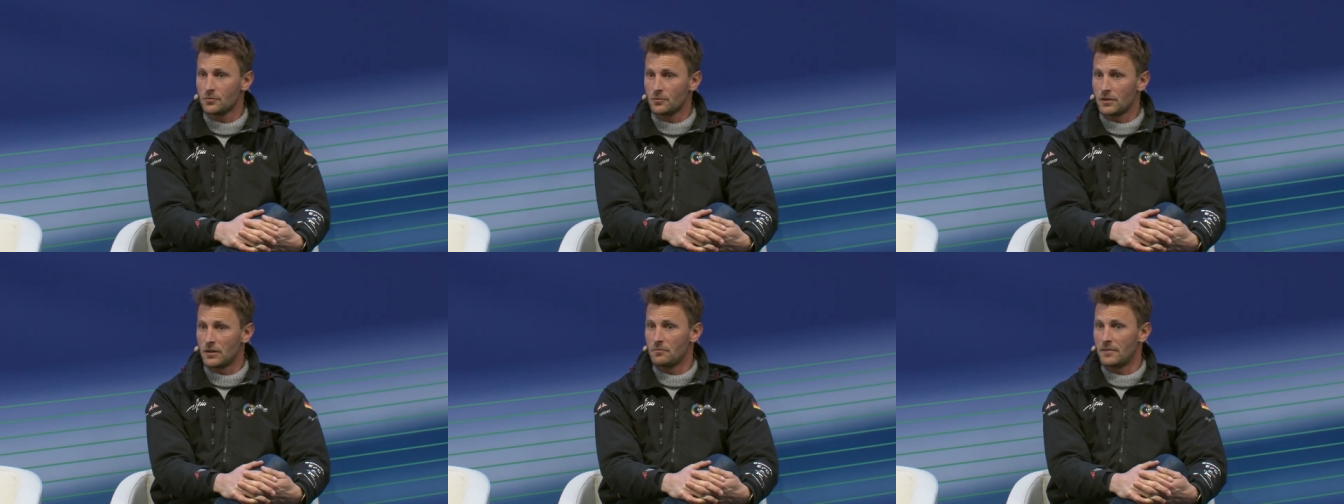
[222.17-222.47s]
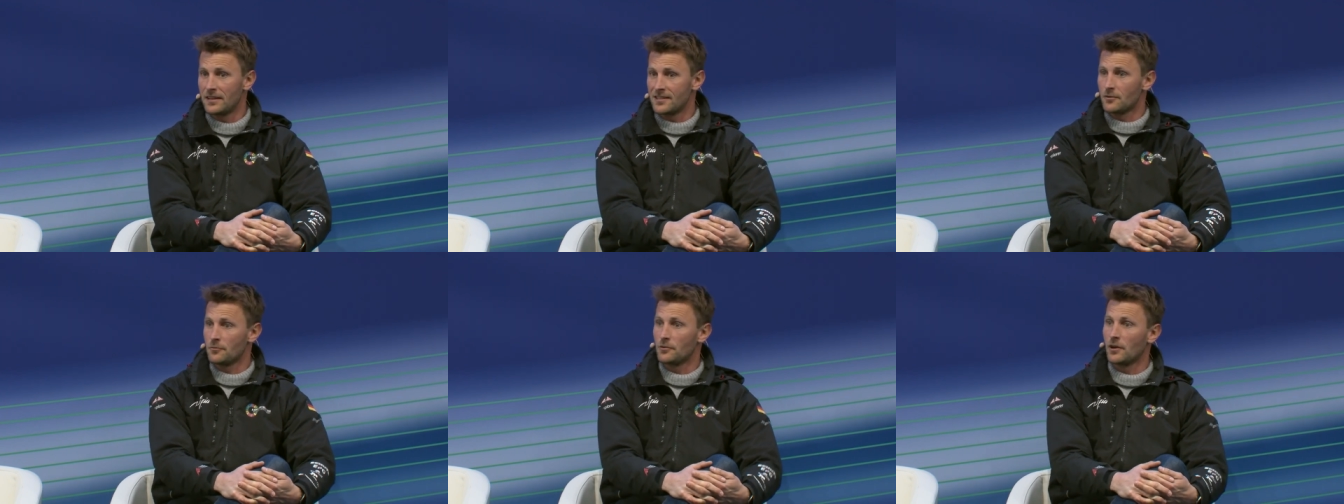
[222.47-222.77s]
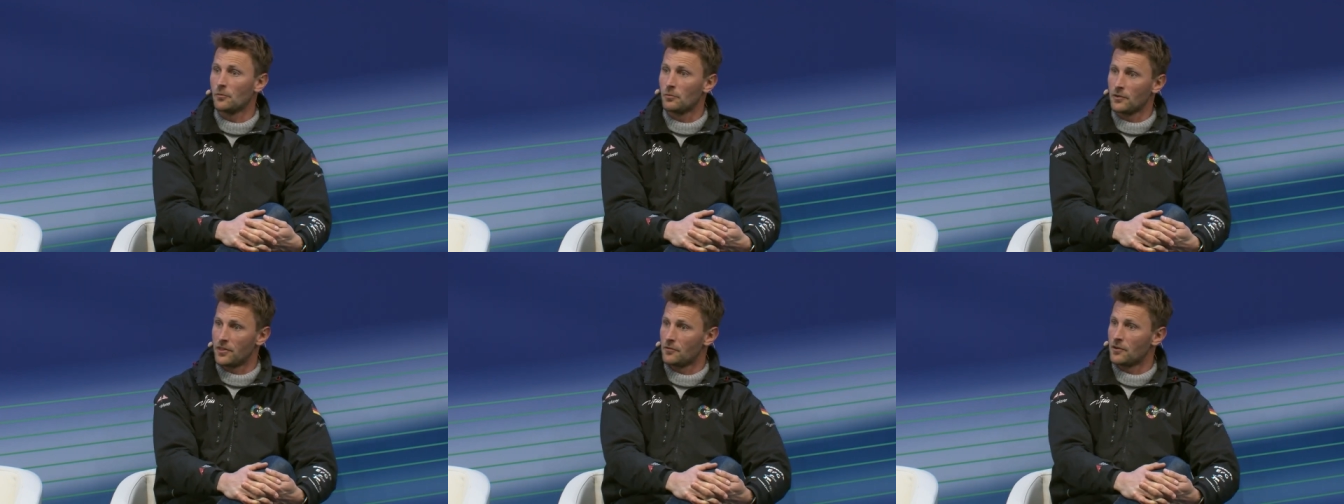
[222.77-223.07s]
we mess
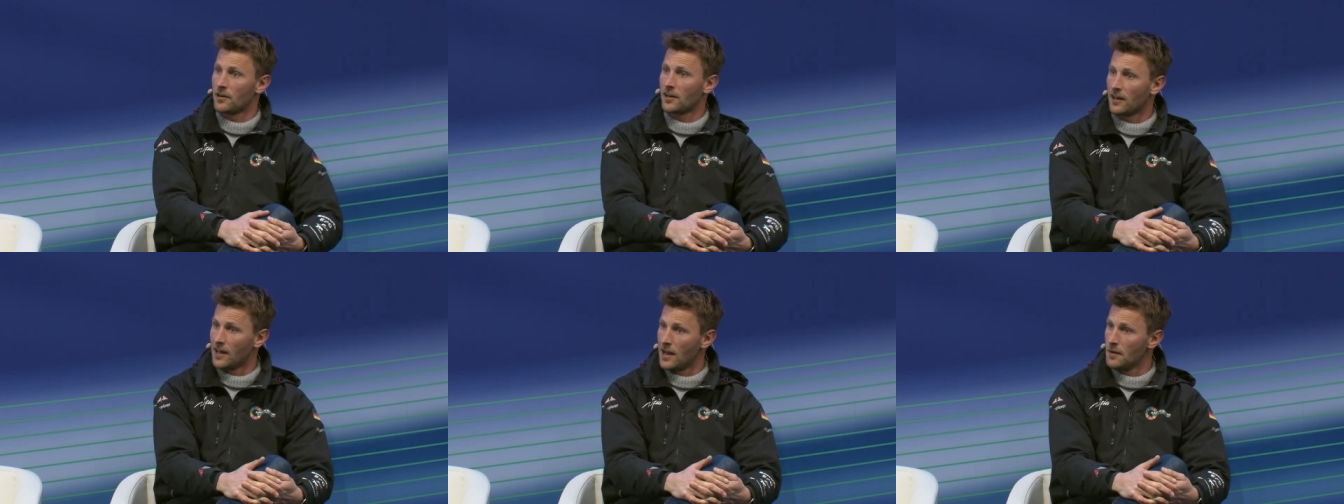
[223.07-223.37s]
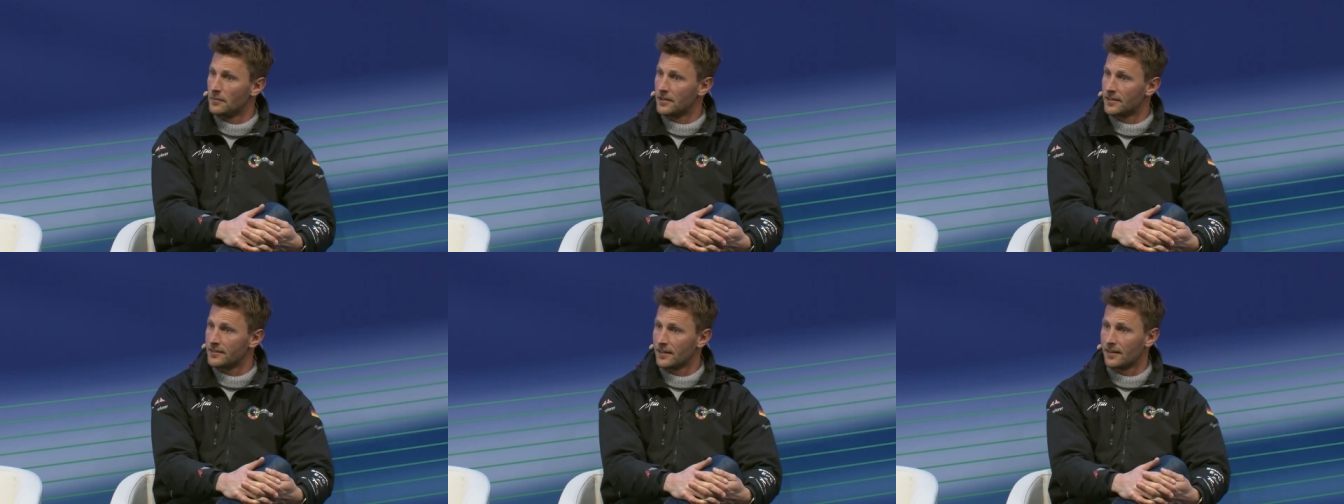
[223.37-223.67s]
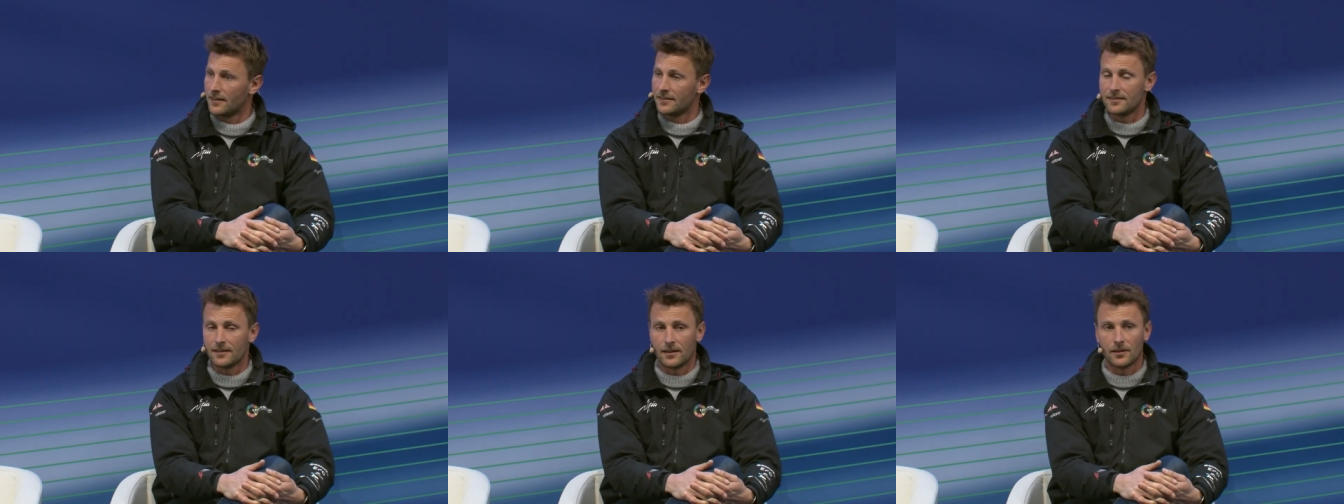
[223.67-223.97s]
around with our climate
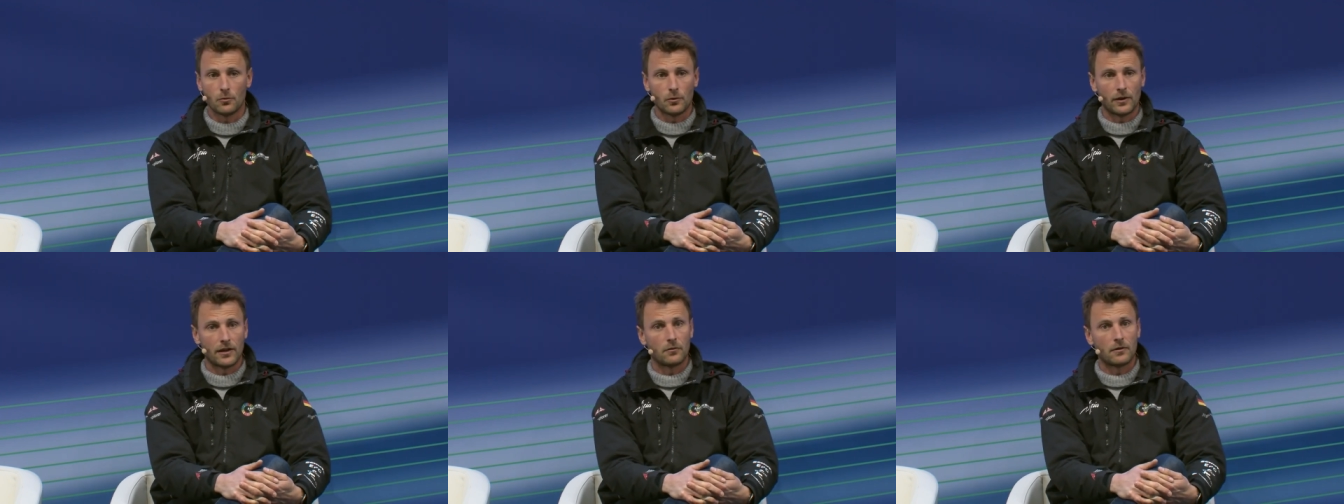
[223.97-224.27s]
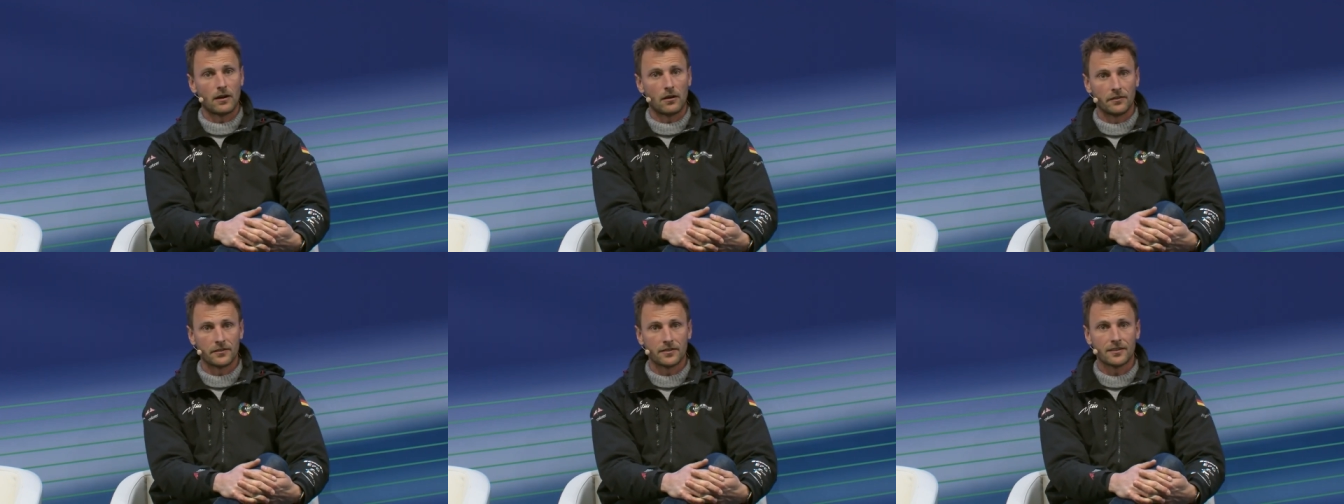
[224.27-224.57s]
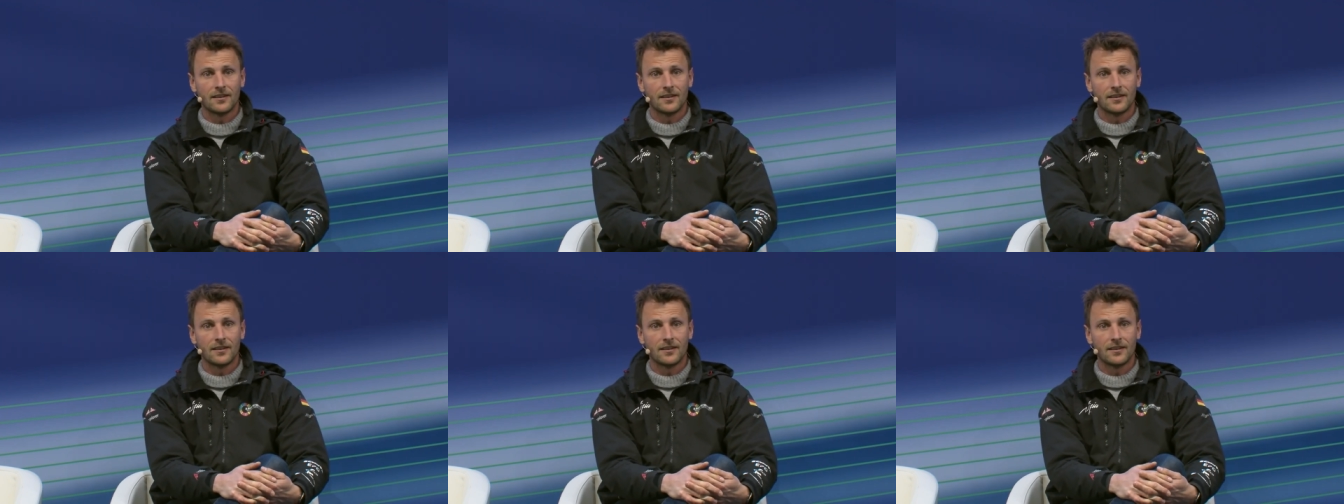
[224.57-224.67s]
and the other way around.